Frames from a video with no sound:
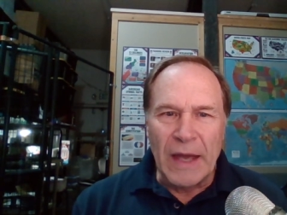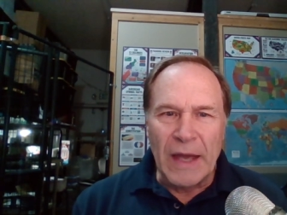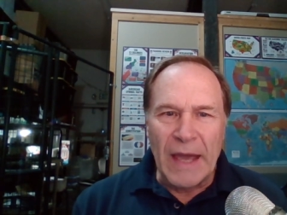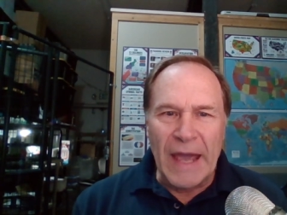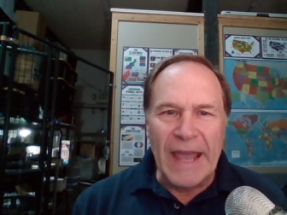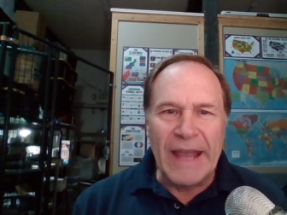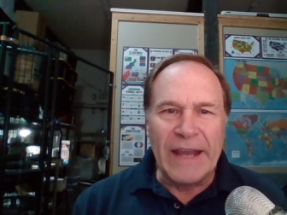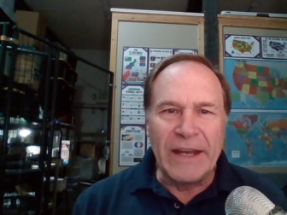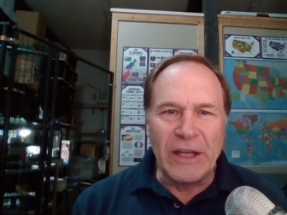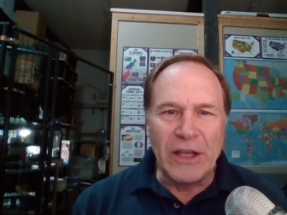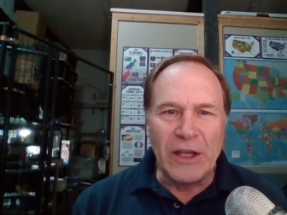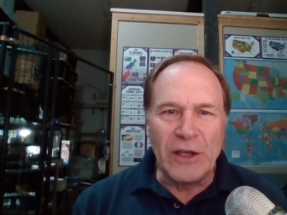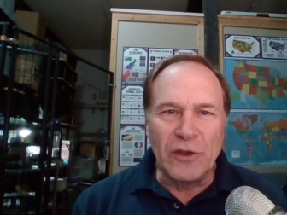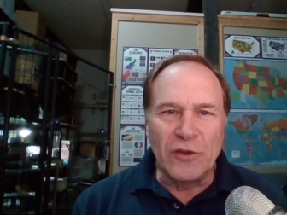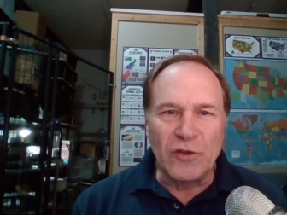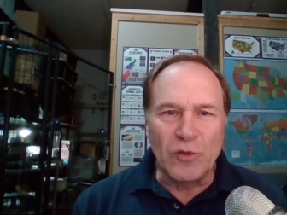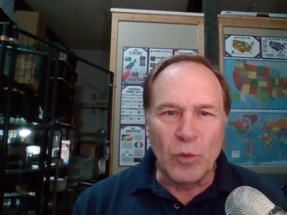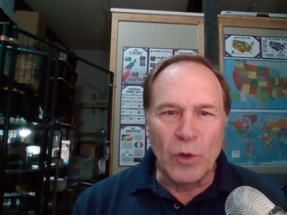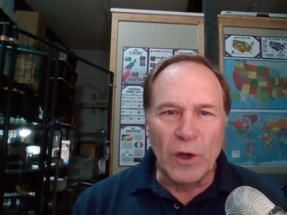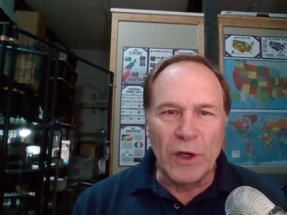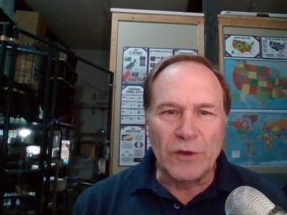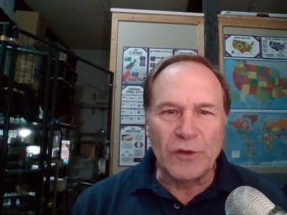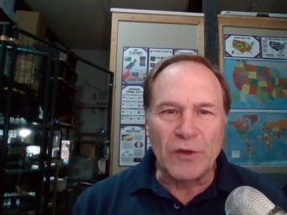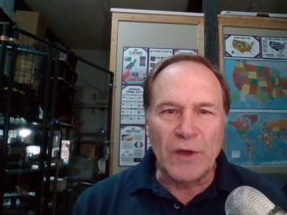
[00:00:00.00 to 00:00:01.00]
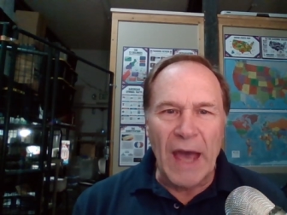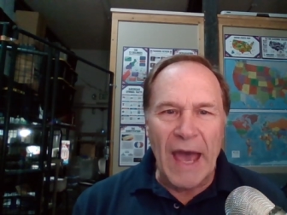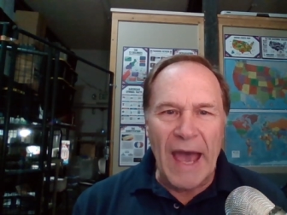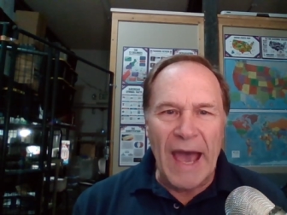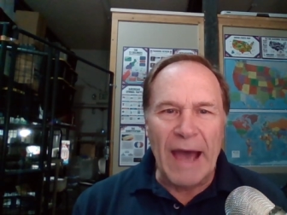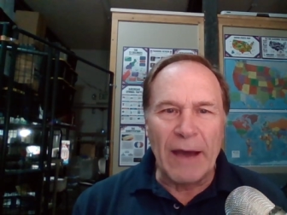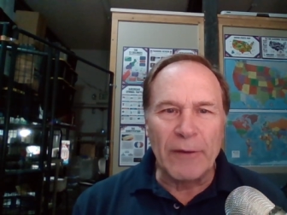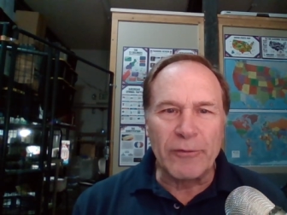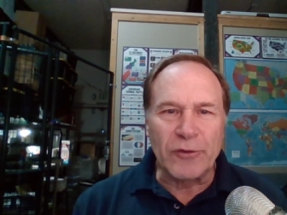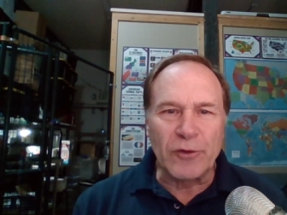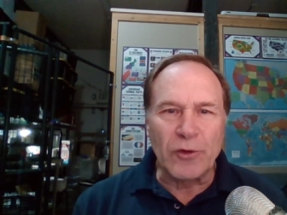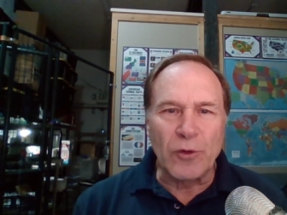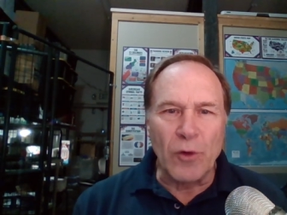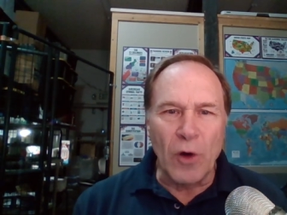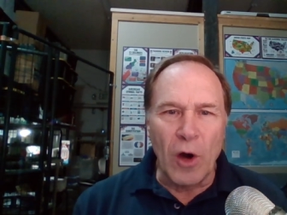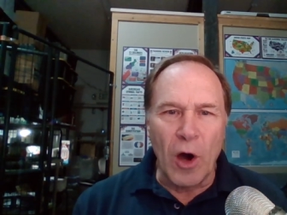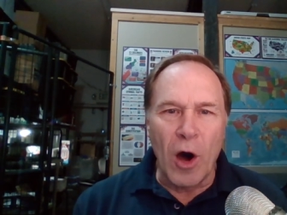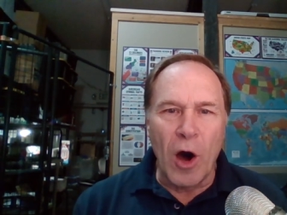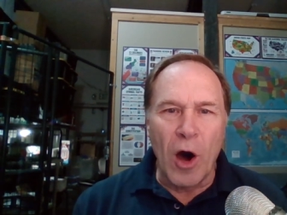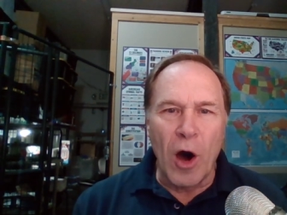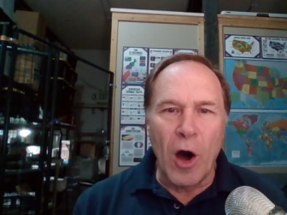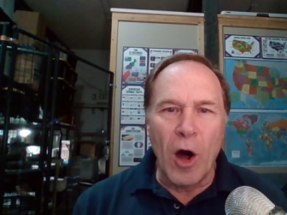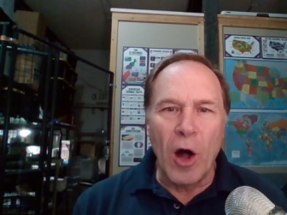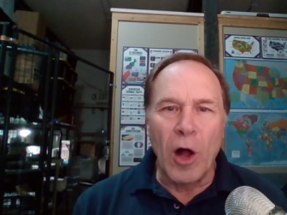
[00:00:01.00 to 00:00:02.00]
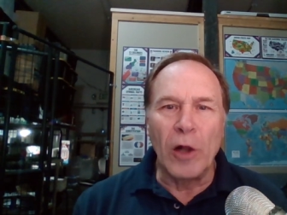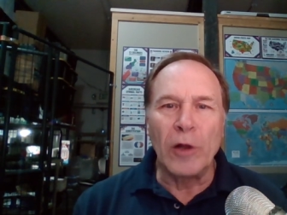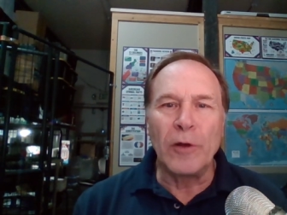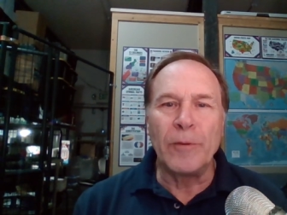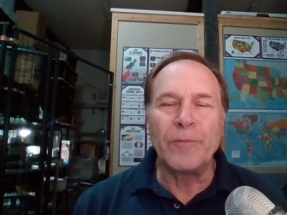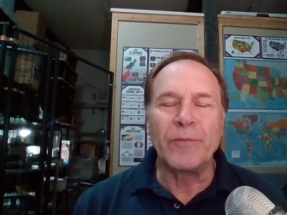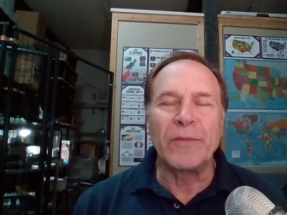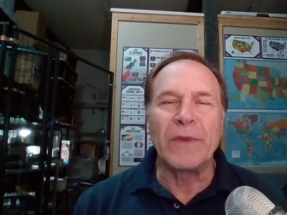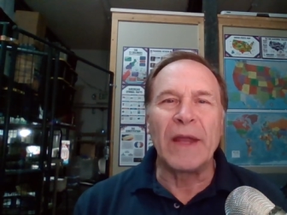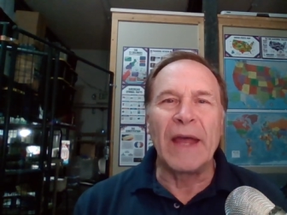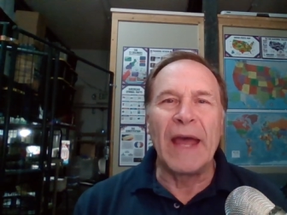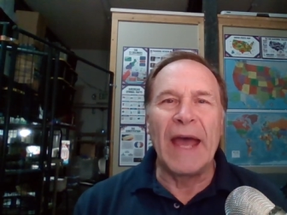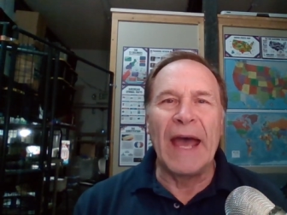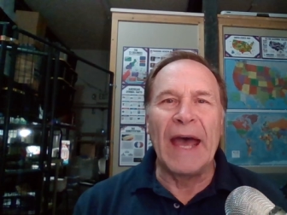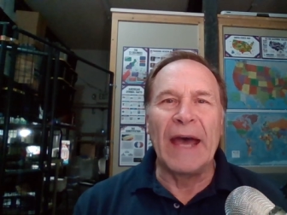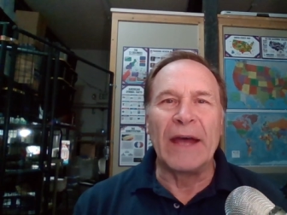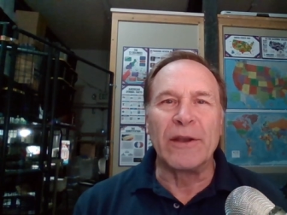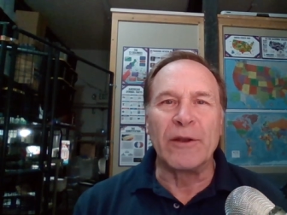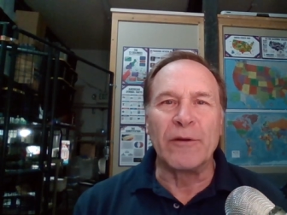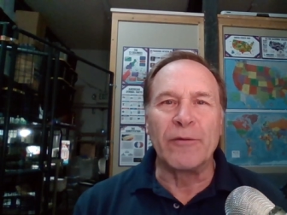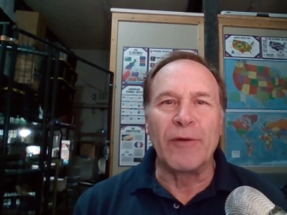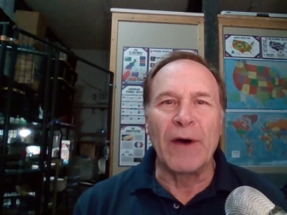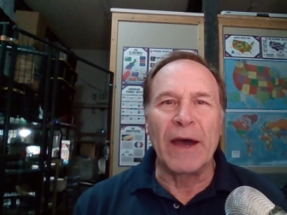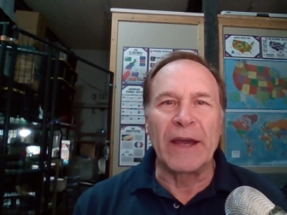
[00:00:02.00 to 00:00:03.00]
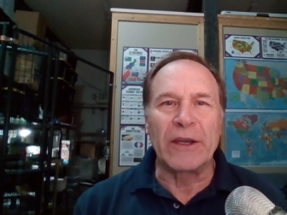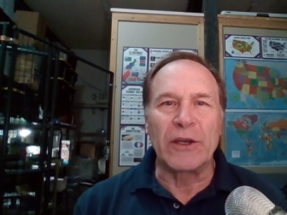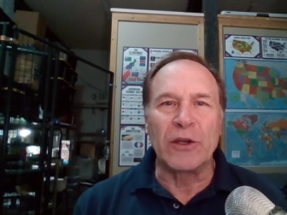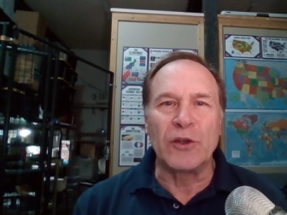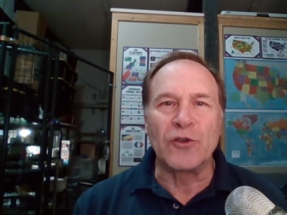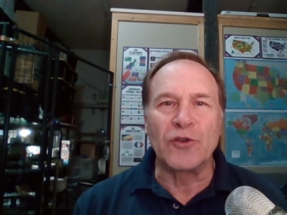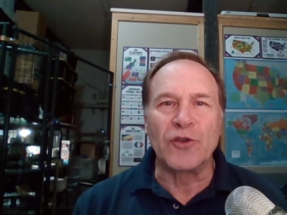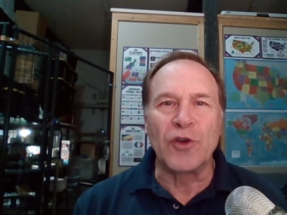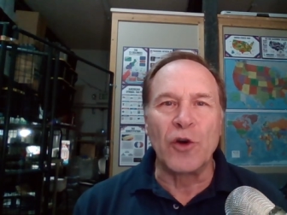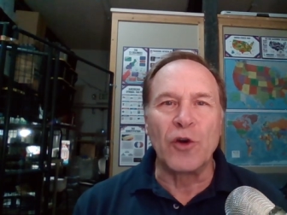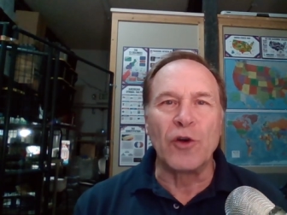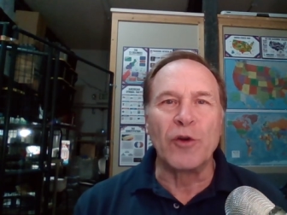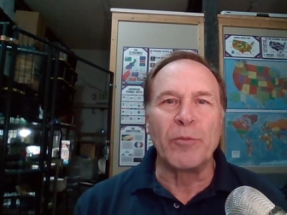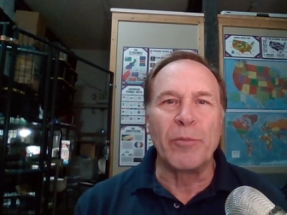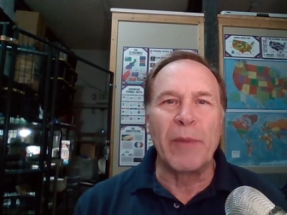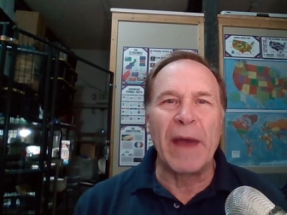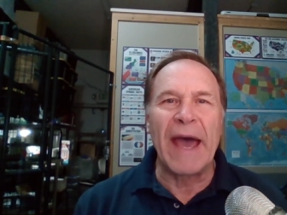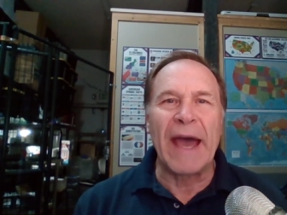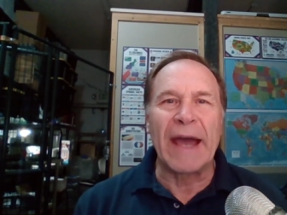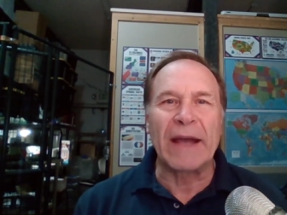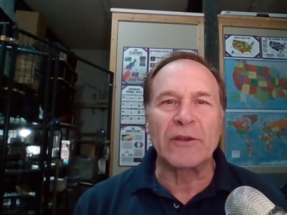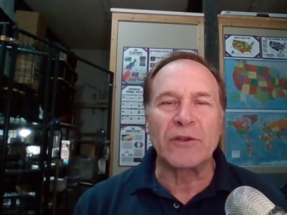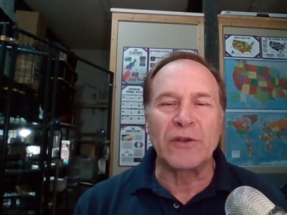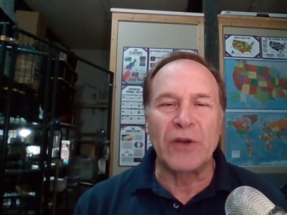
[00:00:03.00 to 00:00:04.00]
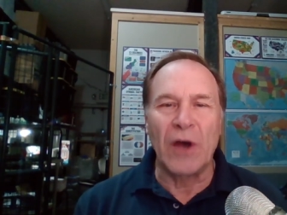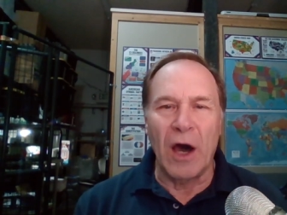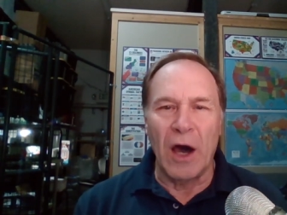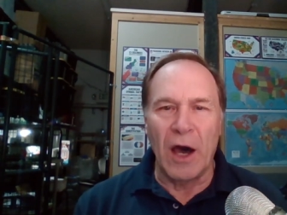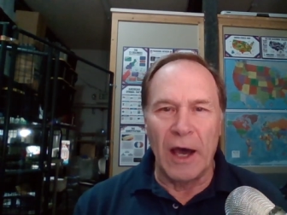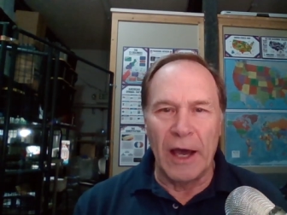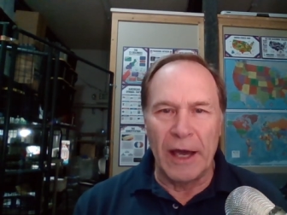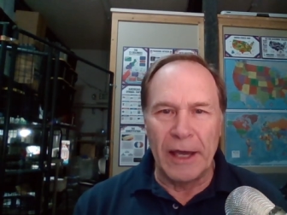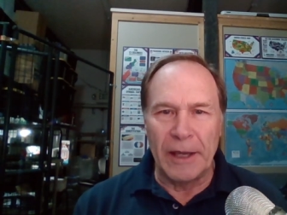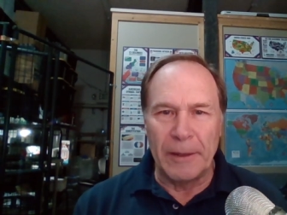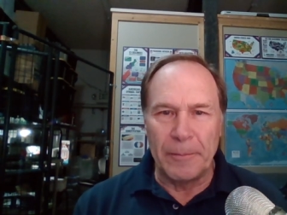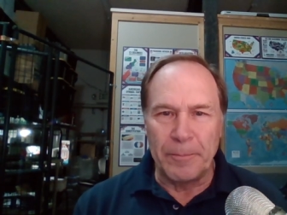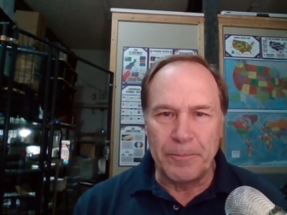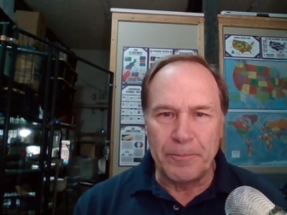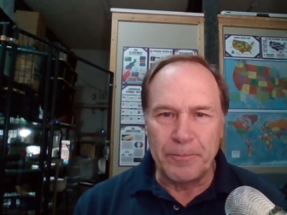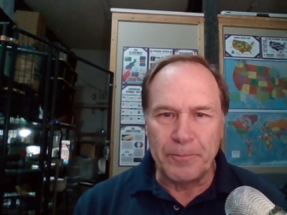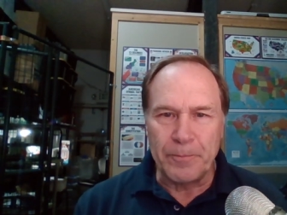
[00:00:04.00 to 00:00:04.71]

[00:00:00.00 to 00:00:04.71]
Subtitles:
80s was After All, and If I Could Turn Back Time.